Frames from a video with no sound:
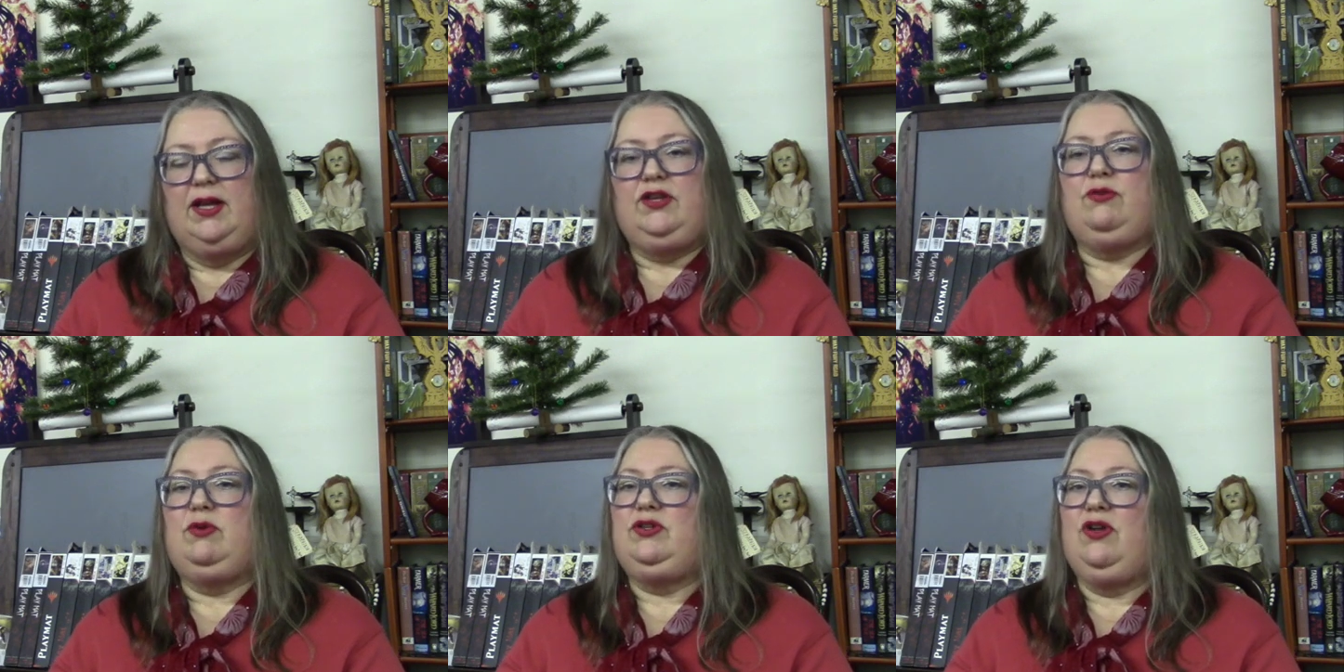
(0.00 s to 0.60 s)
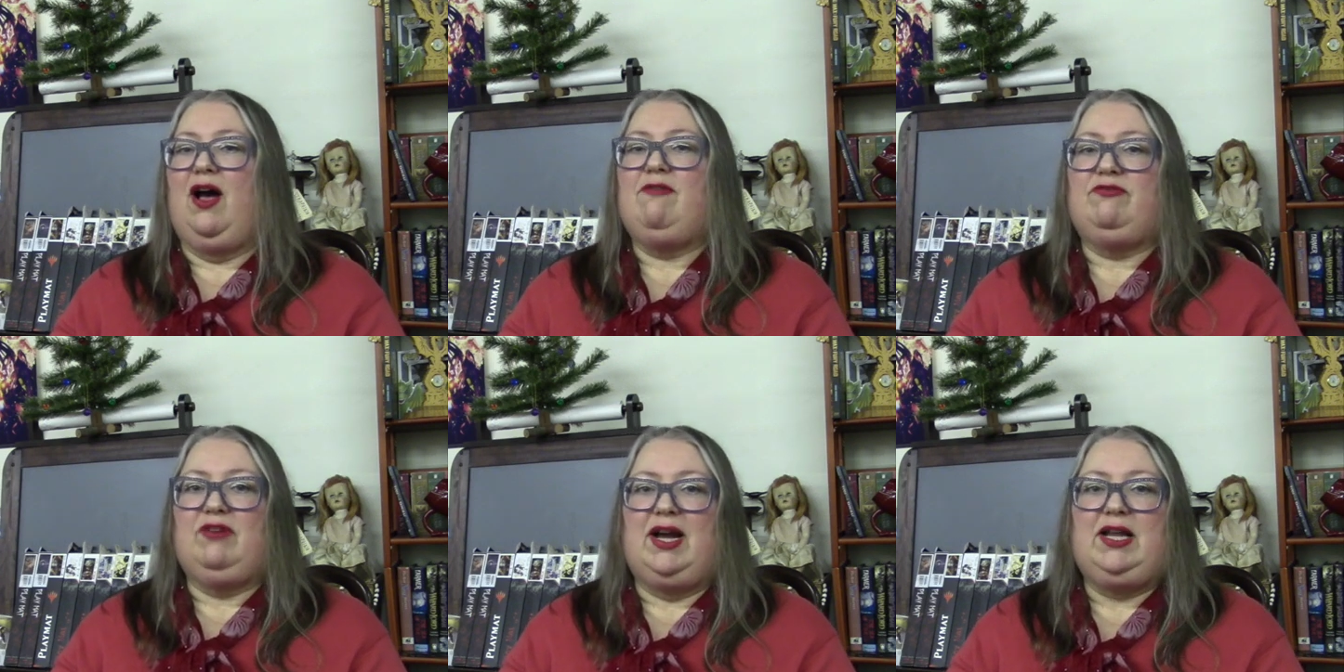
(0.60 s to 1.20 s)
You will not
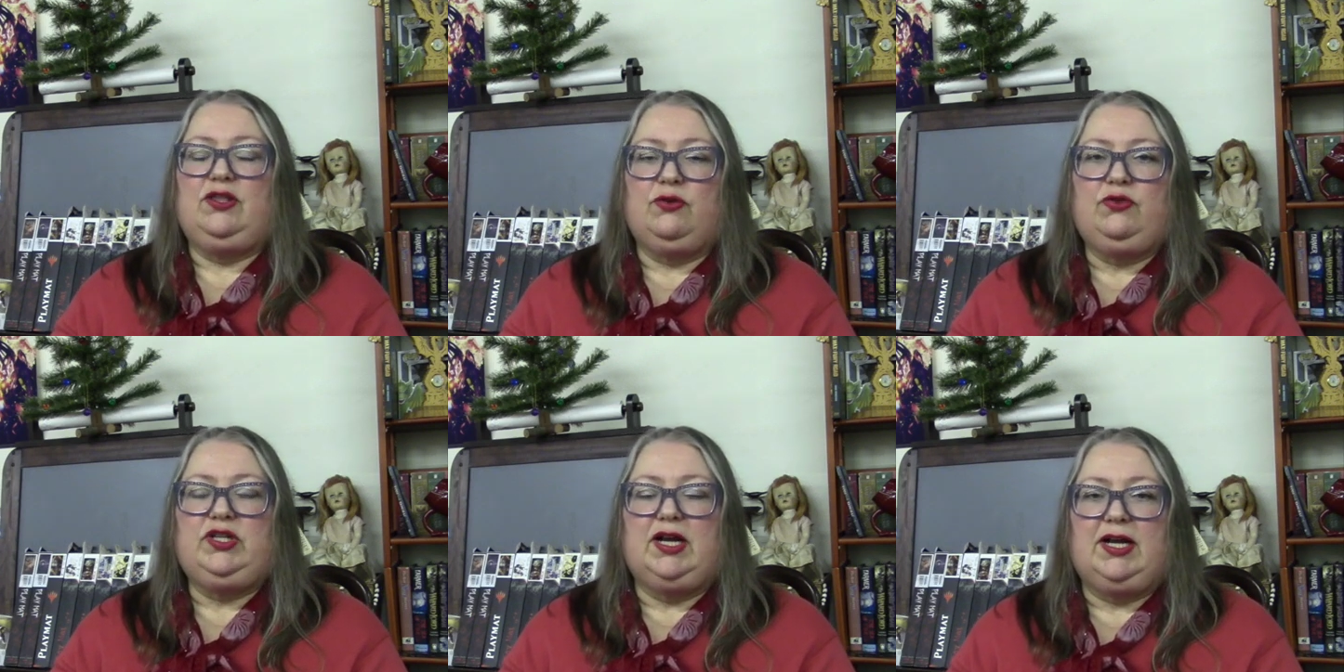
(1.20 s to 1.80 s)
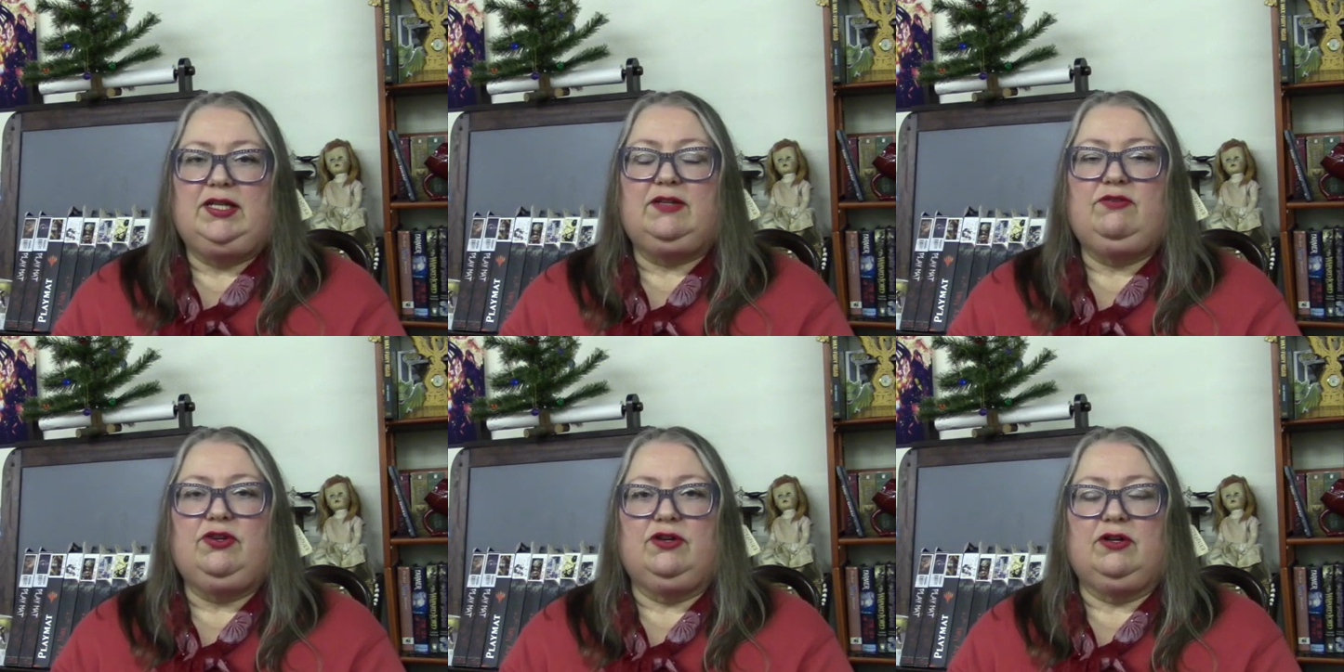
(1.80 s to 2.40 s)
find those kinds
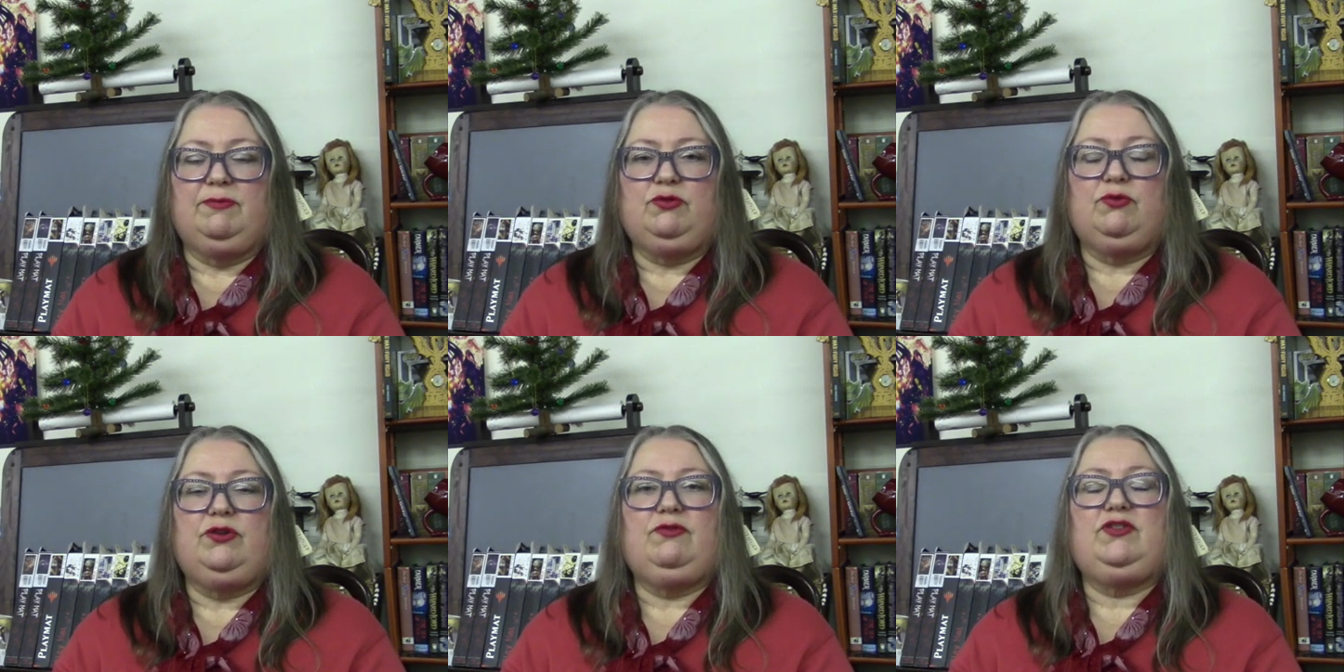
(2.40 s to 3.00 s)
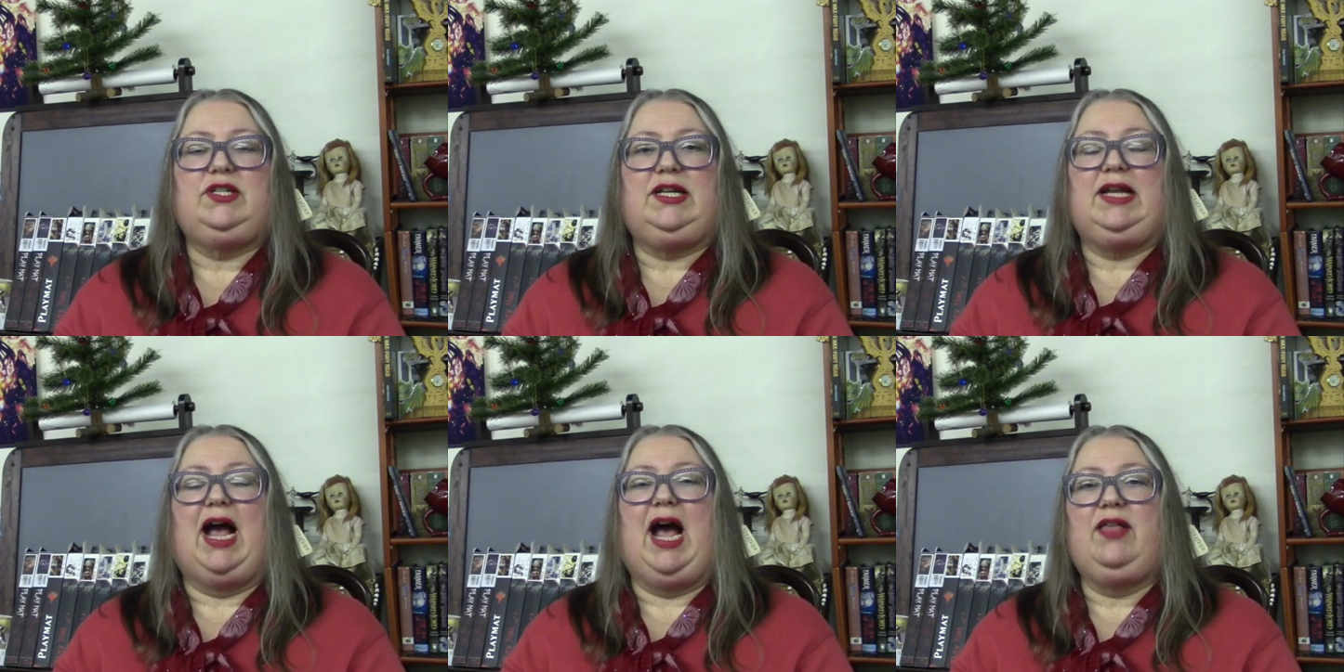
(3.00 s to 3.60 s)
of terms where you've
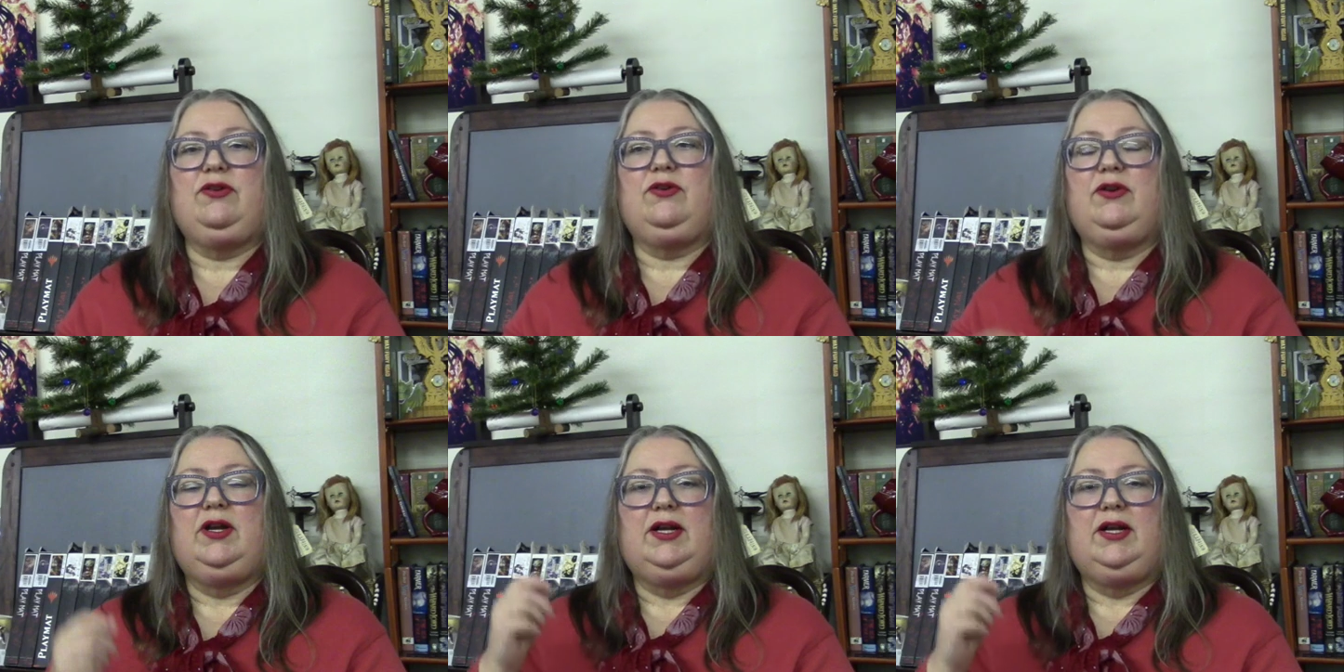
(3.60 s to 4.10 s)
seen other